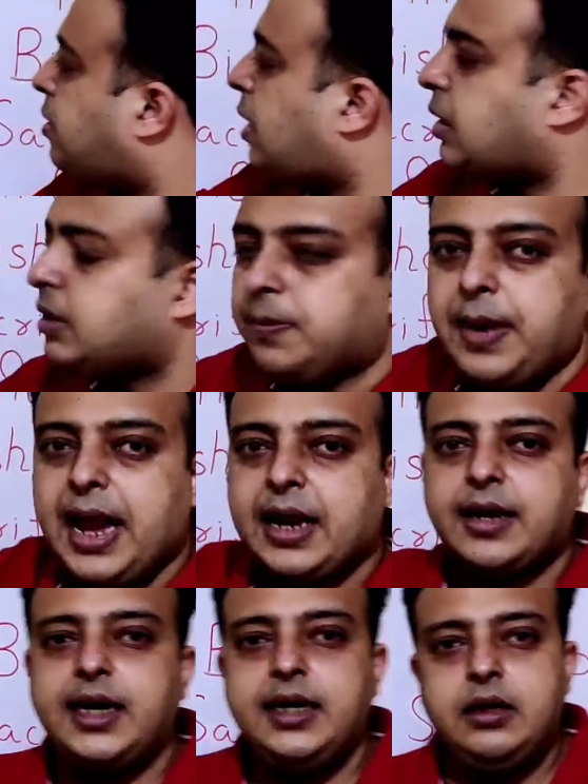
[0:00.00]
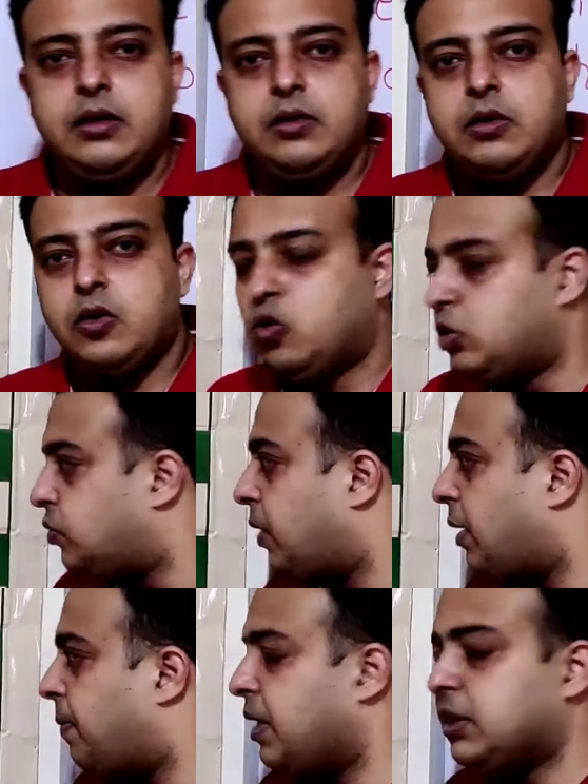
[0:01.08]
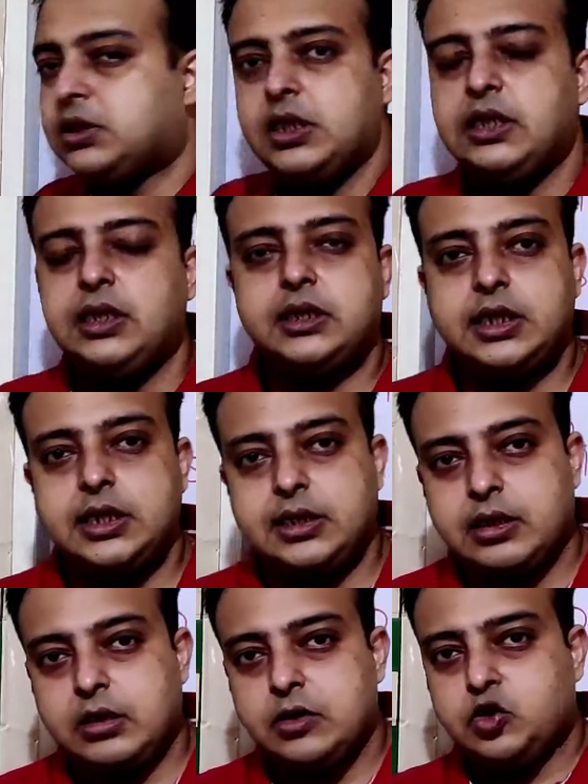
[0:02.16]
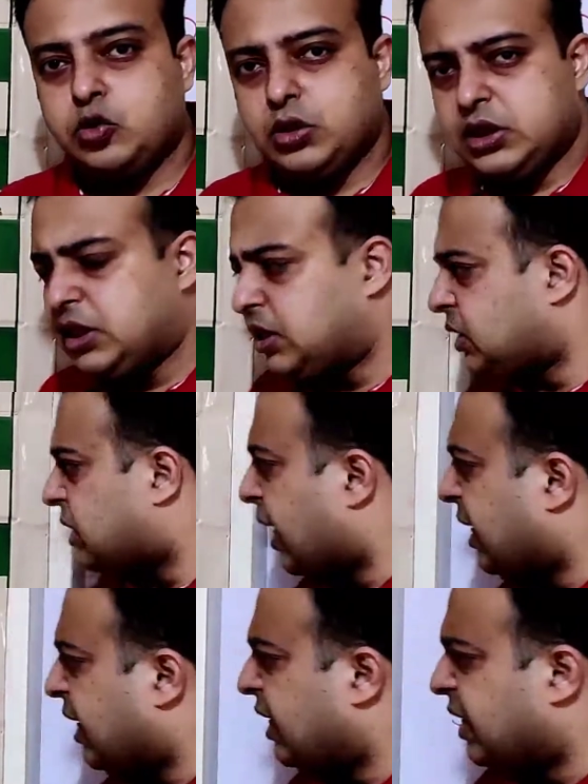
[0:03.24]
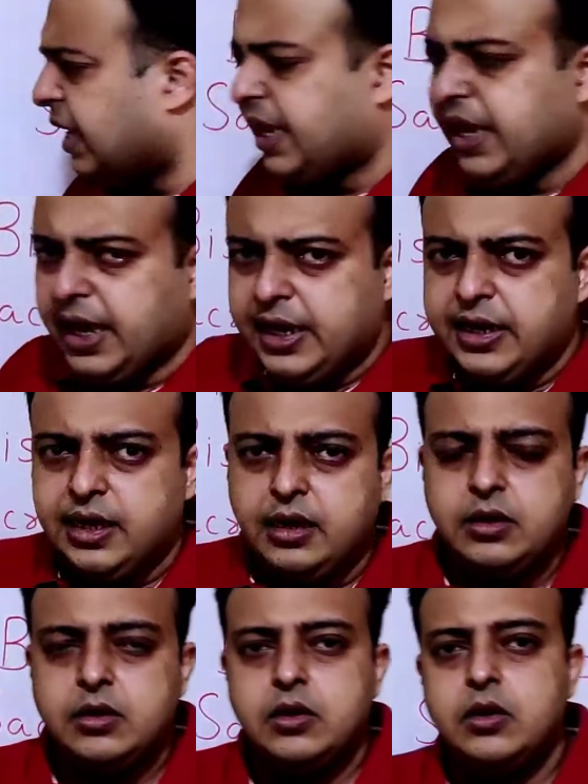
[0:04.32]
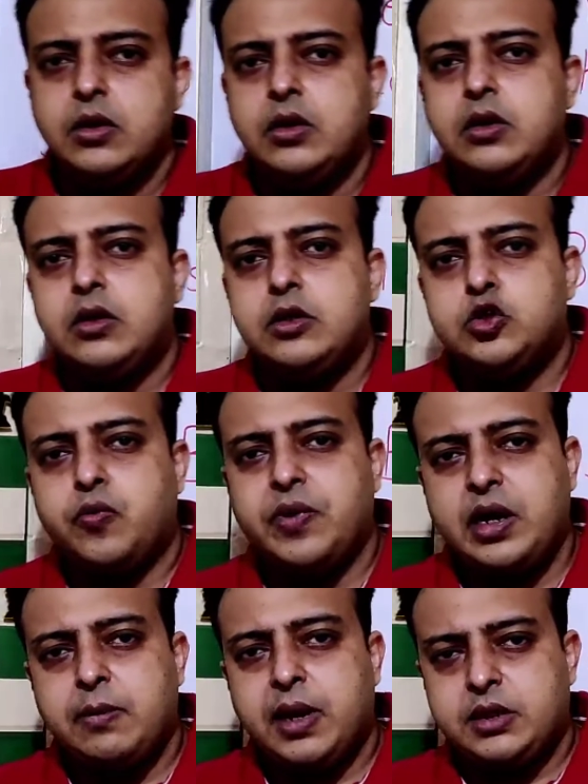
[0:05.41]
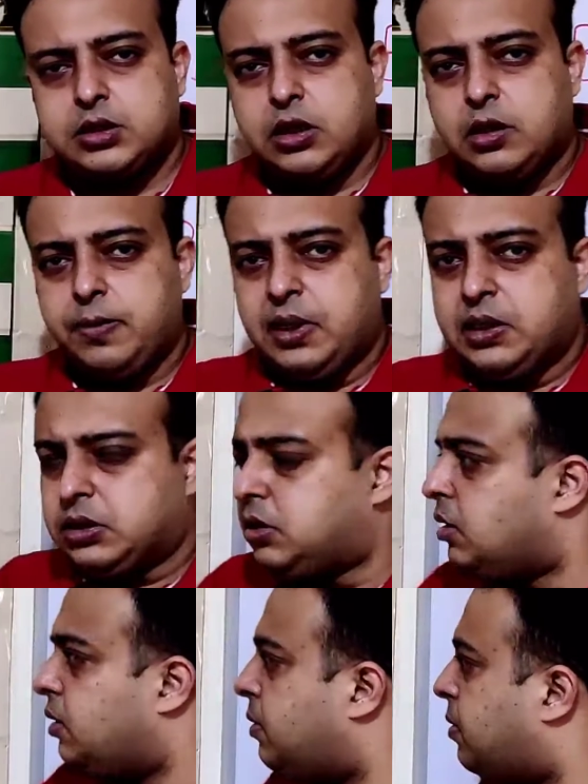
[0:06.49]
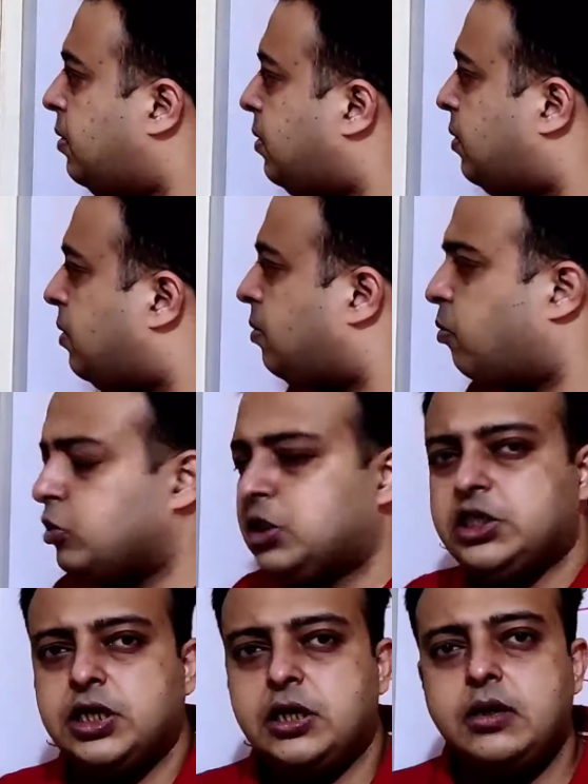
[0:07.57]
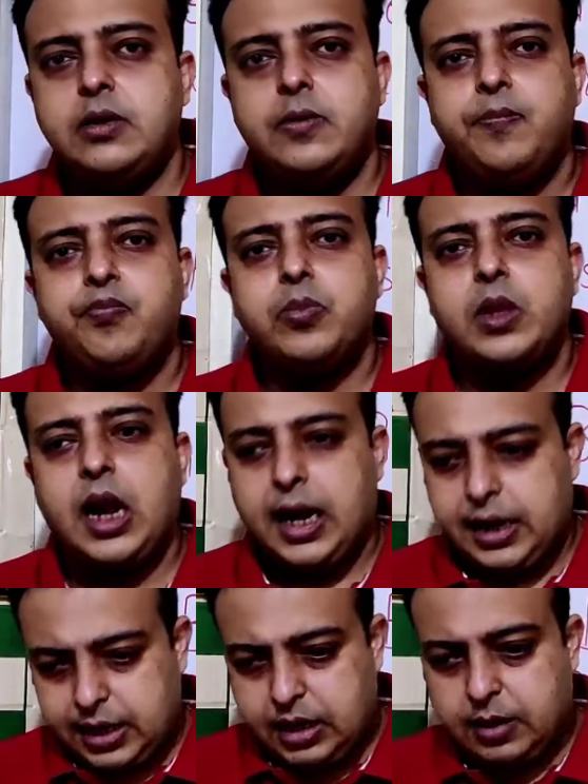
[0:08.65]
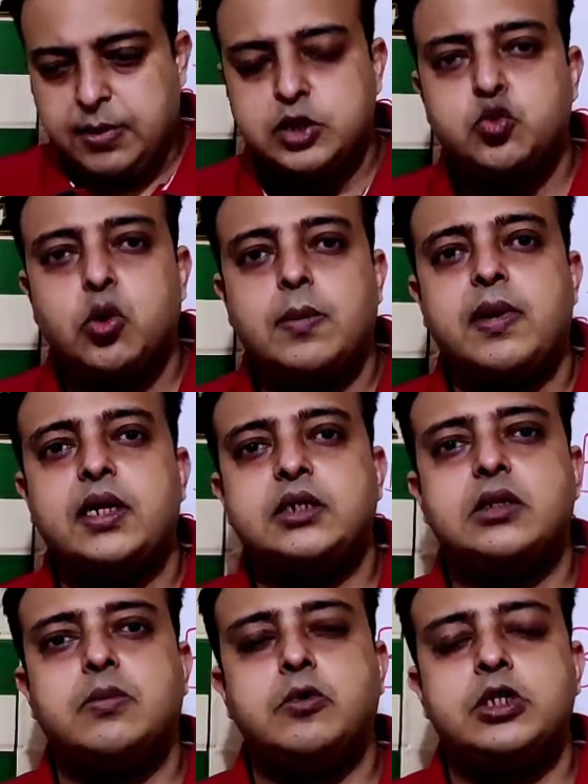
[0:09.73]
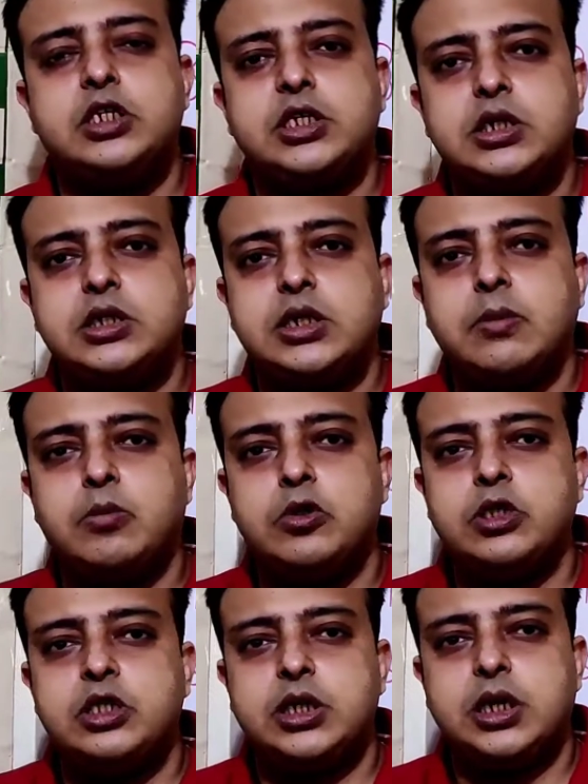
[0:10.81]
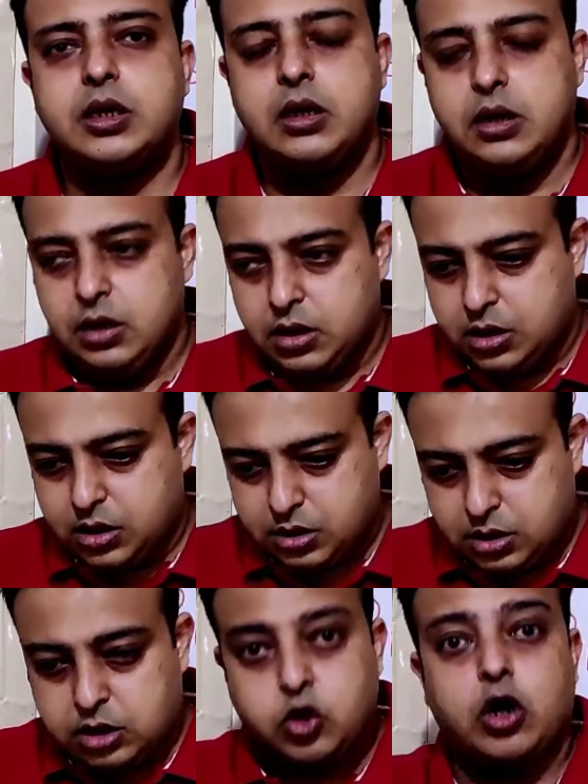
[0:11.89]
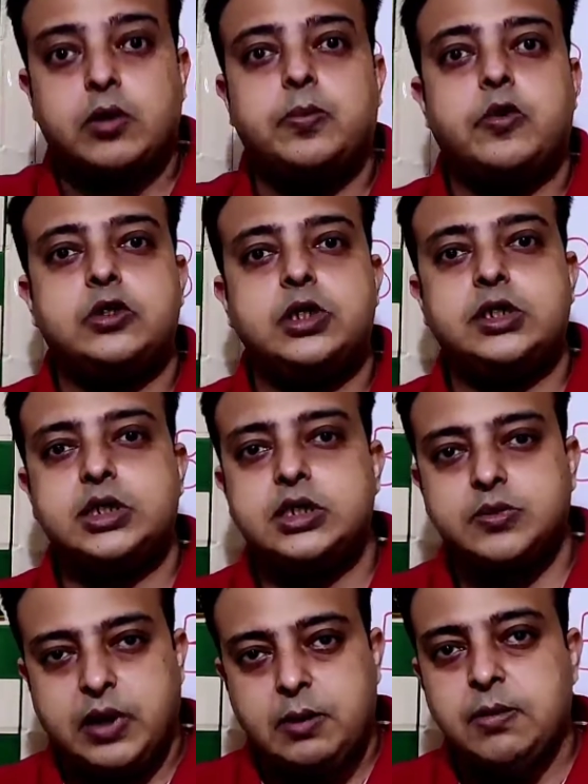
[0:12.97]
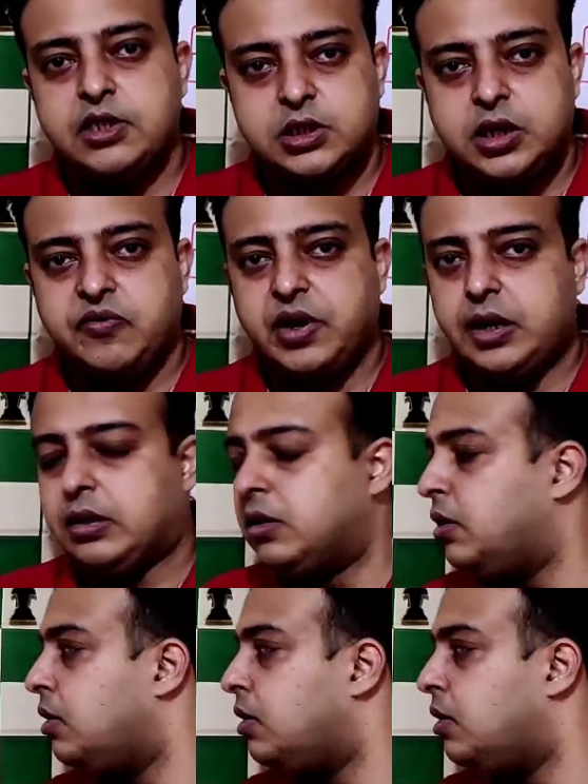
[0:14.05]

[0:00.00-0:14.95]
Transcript: And the black knight looks well placed in the center. So this is a slightly tricky idea. So when a master plays the position and an amateur plays the position, same position, the thought process is very much different.